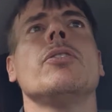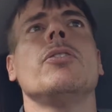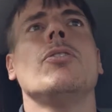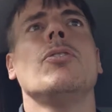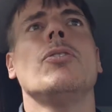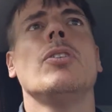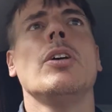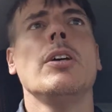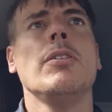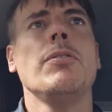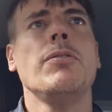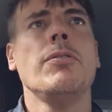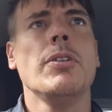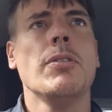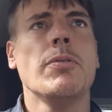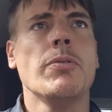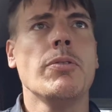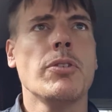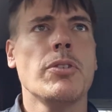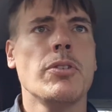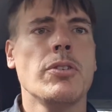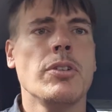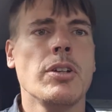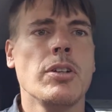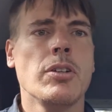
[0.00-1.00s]
the safety of
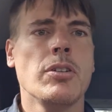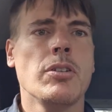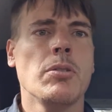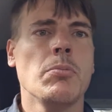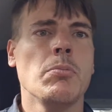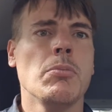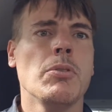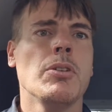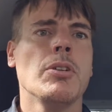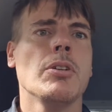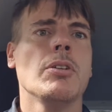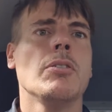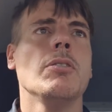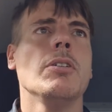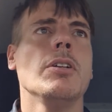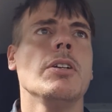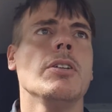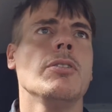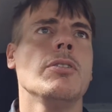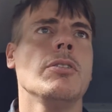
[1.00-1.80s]
your system is increased.